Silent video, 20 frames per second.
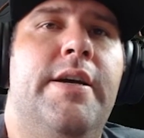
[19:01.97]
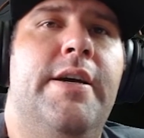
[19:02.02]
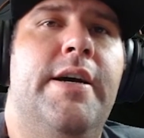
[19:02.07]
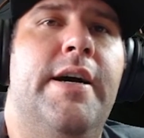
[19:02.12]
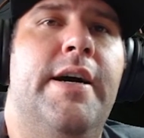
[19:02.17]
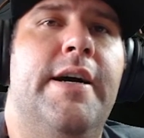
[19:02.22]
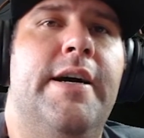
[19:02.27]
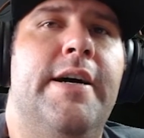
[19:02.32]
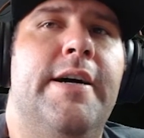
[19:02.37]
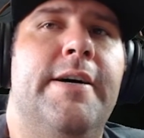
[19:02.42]

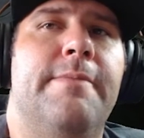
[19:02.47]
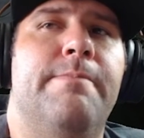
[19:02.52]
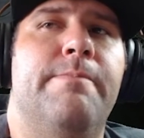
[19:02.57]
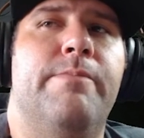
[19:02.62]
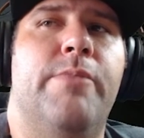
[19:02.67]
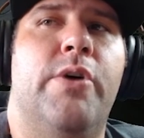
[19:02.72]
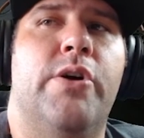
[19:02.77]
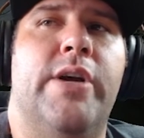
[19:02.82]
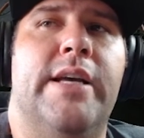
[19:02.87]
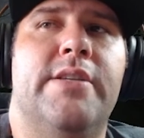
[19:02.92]

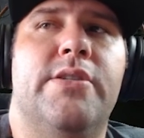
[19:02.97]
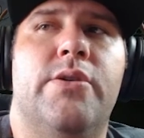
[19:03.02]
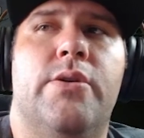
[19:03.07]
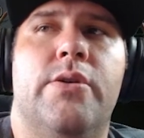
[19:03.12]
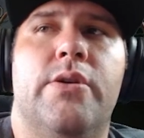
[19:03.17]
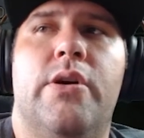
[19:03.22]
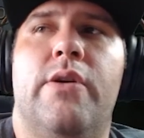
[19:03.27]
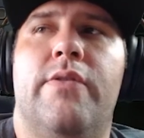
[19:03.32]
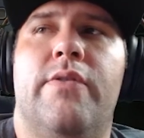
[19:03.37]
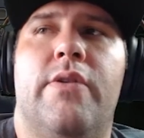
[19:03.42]
Okay, so I'll
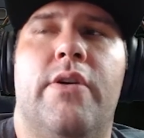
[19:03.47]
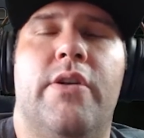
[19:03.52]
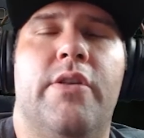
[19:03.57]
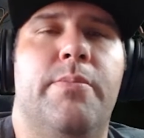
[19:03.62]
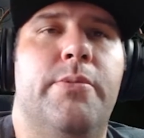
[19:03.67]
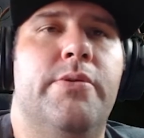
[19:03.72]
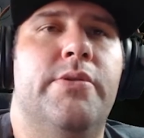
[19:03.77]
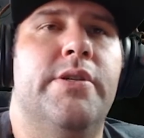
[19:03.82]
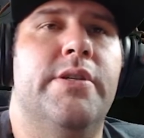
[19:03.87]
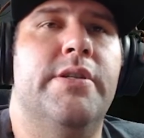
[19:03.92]
go over all the
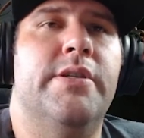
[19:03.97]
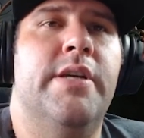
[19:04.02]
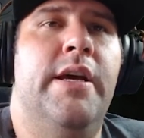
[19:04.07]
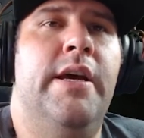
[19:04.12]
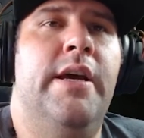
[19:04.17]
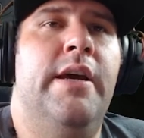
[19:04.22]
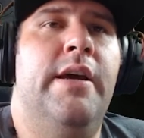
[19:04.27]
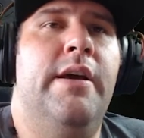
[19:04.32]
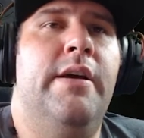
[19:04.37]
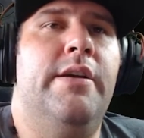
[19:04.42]
boosters.
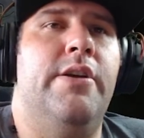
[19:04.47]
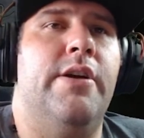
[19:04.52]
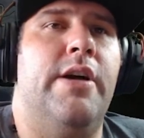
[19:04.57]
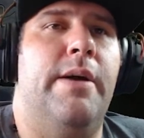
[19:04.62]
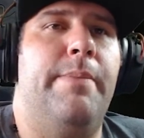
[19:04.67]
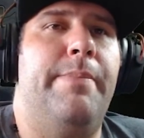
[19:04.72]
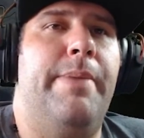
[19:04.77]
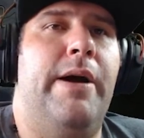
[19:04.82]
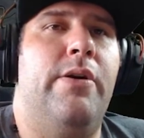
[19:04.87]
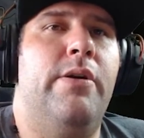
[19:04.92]
You
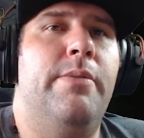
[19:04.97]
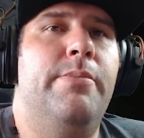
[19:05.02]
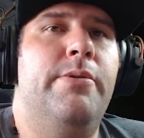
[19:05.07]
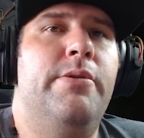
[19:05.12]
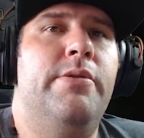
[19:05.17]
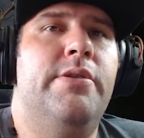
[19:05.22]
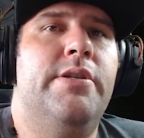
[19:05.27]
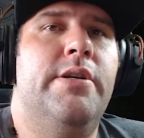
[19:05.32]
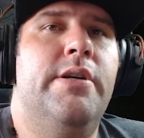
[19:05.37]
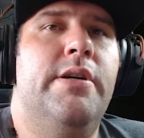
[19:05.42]
got Power
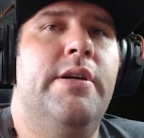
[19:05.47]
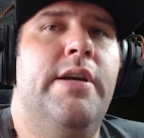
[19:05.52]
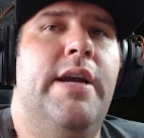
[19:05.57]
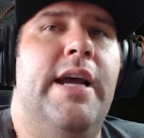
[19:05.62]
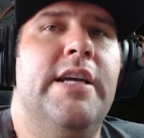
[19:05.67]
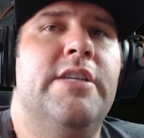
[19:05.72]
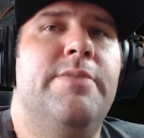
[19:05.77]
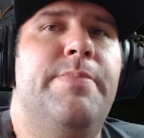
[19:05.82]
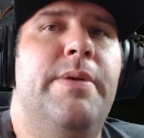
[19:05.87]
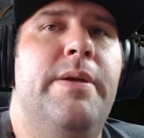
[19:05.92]
Booster,
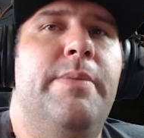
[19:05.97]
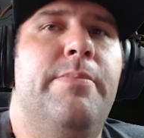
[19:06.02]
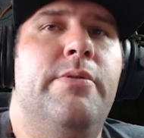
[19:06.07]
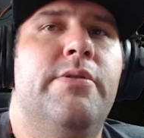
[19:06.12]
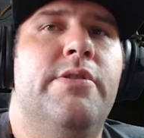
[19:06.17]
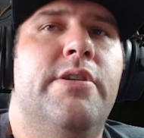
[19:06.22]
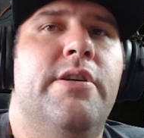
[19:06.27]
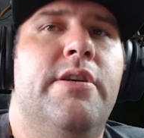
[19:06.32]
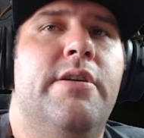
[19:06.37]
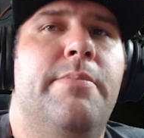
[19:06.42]
XP
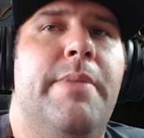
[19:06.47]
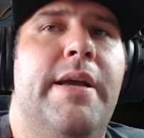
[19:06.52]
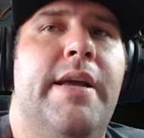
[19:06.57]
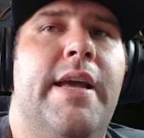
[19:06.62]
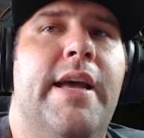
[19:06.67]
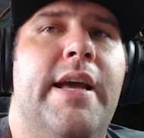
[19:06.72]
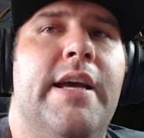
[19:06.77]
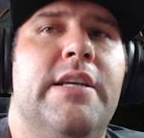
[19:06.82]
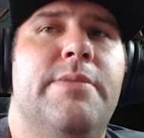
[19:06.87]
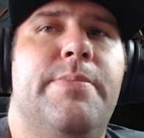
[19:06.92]
Booster, Mega
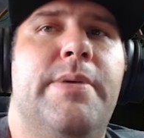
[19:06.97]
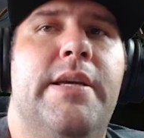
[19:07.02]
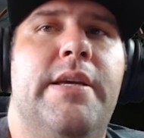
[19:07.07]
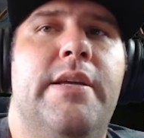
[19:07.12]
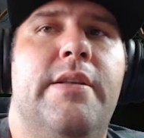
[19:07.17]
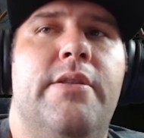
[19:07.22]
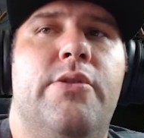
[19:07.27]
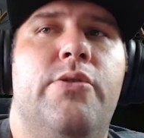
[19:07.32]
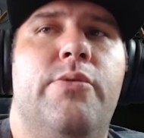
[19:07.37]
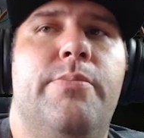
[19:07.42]

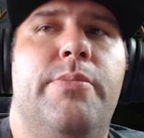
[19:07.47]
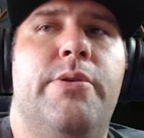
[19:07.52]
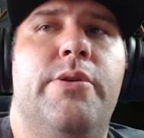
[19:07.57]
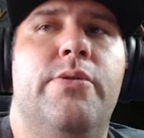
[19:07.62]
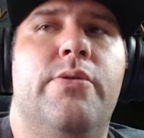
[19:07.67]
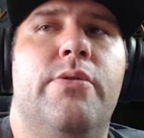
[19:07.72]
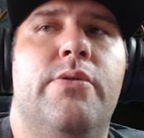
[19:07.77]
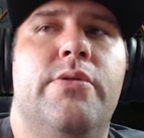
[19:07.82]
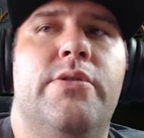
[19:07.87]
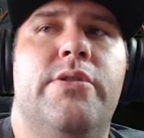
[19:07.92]
XP, Loot
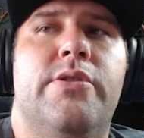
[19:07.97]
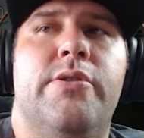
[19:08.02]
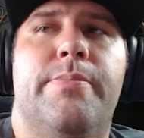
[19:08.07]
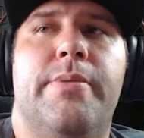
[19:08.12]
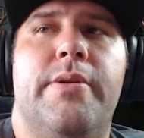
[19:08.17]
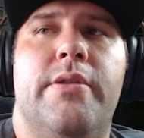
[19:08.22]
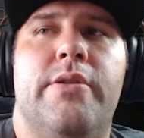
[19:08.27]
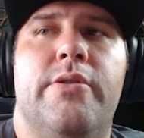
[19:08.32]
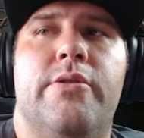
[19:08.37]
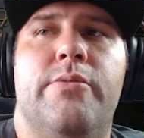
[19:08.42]
Bugle,
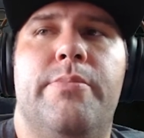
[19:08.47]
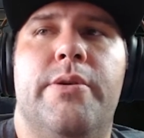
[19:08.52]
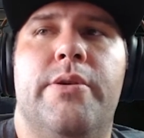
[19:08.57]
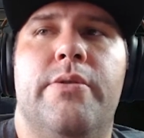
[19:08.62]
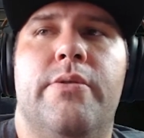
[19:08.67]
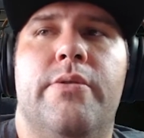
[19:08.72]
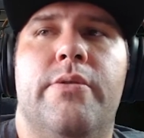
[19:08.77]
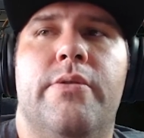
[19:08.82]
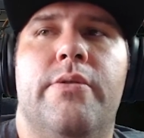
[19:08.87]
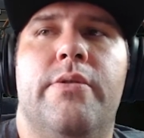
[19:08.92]
Super Loot
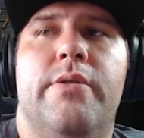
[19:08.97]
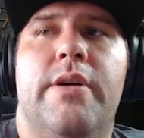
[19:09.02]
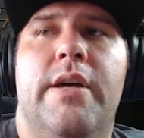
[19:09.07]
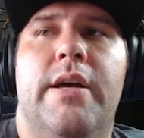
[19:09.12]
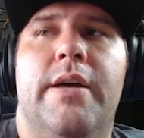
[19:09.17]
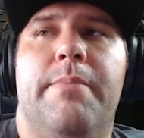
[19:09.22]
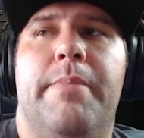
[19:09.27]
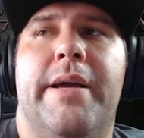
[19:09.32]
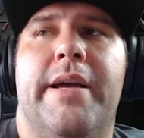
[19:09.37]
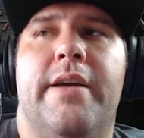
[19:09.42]
Bugle,
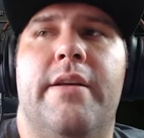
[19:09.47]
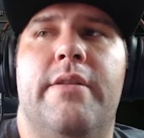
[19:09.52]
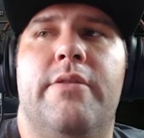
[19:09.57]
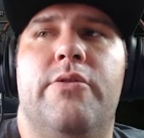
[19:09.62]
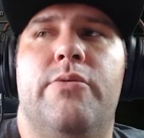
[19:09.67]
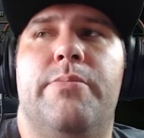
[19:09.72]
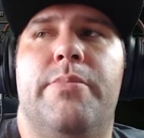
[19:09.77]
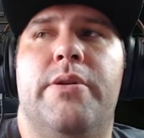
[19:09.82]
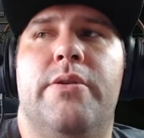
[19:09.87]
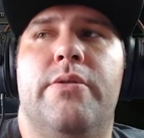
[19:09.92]
Mega
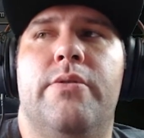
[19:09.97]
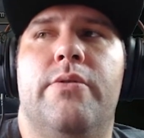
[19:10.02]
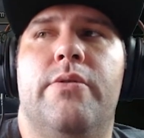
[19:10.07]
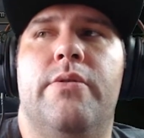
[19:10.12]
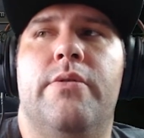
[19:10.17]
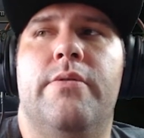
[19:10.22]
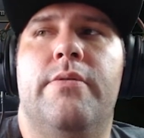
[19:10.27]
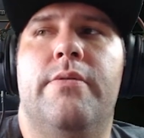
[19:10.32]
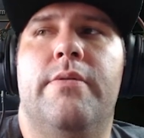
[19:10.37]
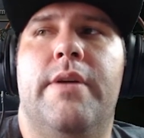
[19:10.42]
Loot
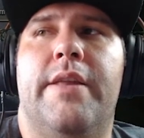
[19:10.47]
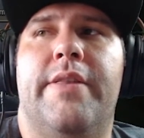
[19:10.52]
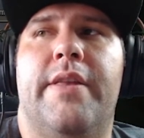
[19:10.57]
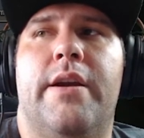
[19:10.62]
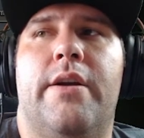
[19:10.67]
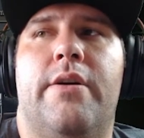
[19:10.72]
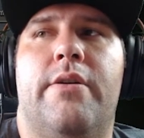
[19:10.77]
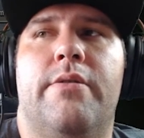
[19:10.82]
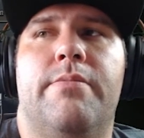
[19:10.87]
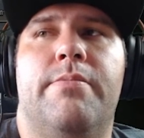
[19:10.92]
Bugle, and then
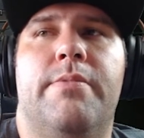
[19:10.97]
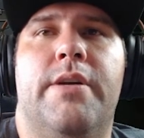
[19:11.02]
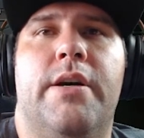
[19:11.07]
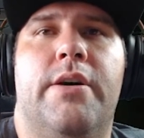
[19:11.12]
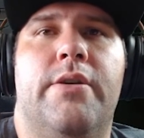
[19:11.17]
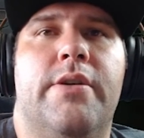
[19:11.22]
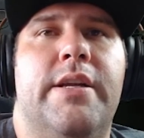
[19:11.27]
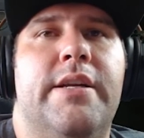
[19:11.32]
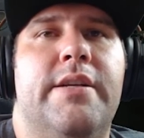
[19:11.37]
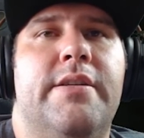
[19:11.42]
I'll
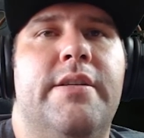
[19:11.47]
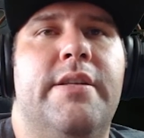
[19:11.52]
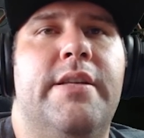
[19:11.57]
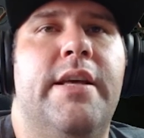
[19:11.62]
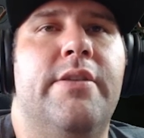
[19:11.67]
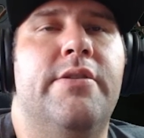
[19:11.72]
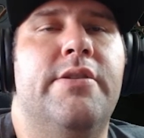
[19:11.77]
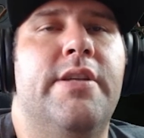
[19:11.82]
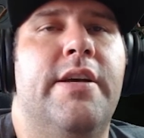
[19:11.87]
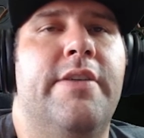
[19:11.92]
get into the
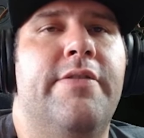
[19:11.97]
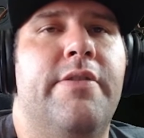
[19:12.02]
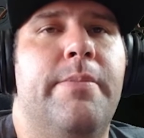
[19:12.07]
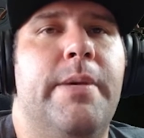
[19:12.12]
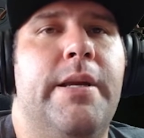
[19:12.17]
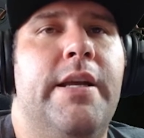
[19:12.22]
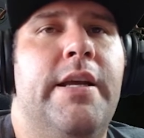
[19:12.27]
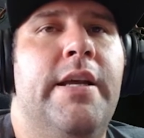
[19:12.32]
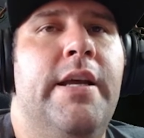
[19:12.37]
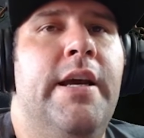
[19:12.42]
other stuff in a
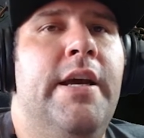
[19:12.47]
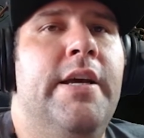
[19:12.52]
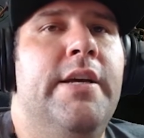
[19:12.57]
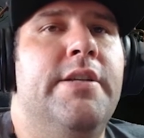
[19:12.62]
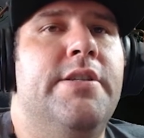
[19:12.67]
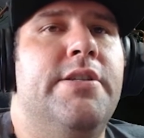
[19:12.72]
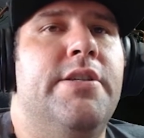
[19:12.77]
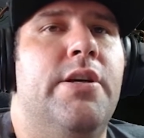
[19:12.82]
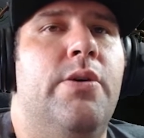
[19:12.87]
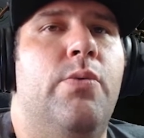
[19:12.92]
minute.
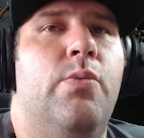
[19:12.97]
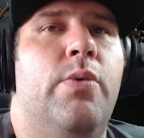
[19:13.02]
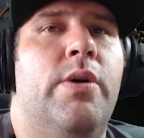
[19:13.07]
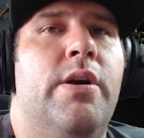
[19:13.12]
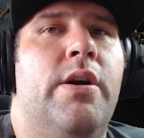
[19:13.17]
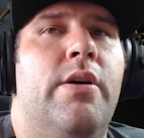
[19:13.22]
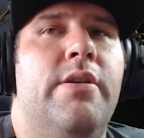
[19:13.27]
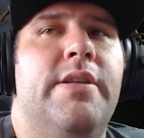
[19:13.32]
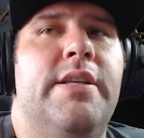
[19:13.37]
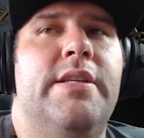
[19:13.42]
So what
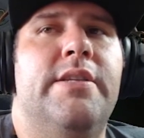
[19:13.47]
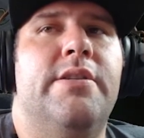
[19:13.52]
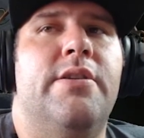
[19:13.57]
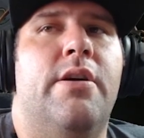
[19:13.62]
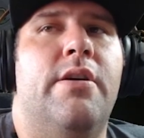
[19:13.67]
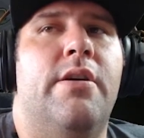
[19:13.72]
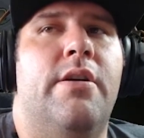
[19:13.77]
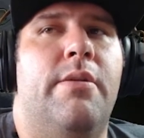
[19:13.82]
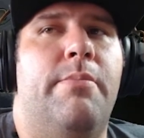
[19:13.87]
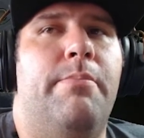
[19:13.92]
all these
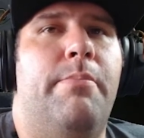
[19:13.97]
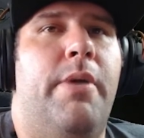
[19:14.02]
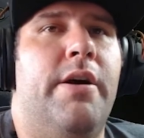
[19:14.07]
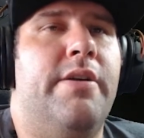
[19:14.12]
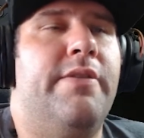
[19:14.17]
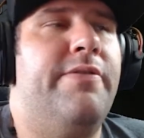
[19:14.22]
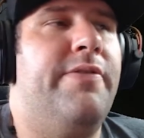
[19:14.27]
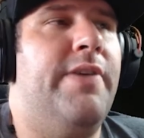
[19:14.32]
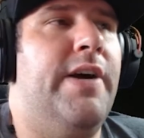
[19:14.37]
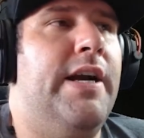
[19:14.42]
are
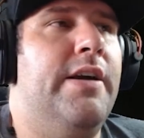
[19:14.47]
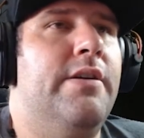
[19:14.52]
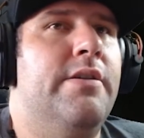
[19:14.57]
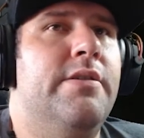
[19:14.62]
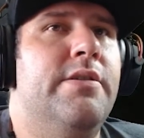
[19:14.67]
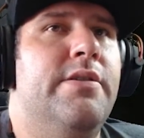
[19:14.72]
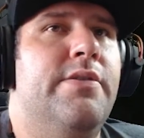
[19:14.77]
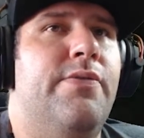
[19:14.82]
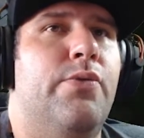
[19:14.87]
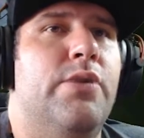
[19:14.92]

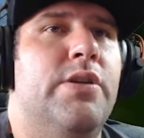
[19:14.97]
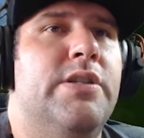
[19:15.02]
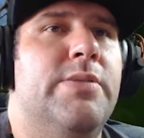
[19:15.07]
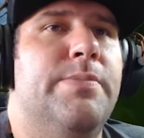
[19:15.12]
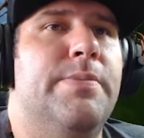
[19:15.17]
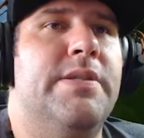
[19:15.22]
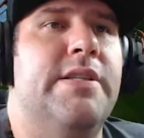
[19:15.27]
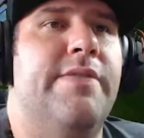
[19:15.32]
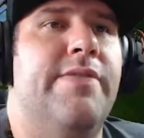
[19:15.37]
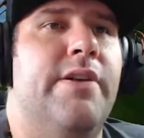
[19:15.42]
modifiers for
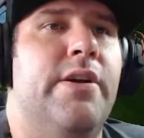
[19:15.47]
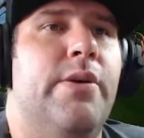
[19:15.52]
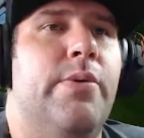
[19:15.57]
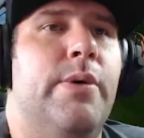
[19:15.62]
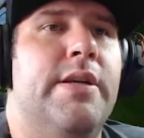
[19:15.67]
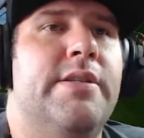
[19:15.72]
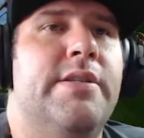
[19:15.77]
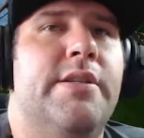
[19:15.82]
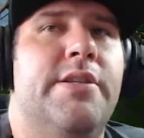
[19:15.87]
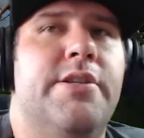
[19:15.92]
specific
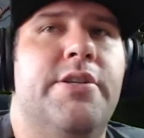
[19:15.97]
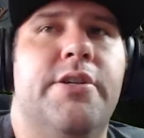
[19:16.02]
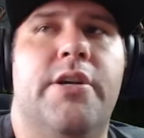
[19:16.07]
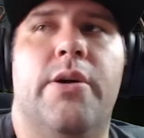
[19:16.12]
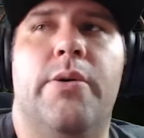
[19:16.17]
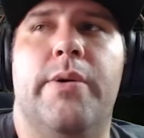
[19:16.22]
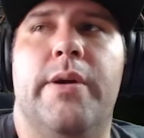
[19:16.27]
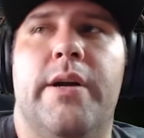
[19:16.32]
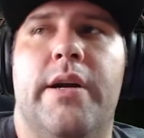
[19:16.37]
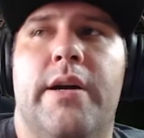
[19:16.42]
quests that you're
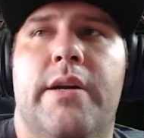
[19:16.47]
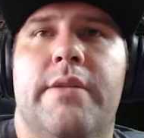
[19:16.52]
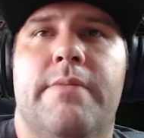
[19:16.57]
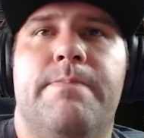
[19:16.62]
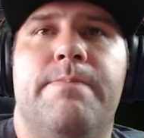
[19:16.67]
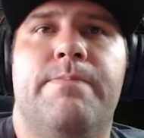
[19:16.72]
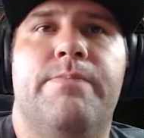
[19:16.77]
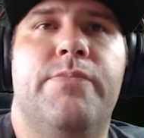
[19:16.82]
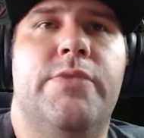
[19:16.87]
going on.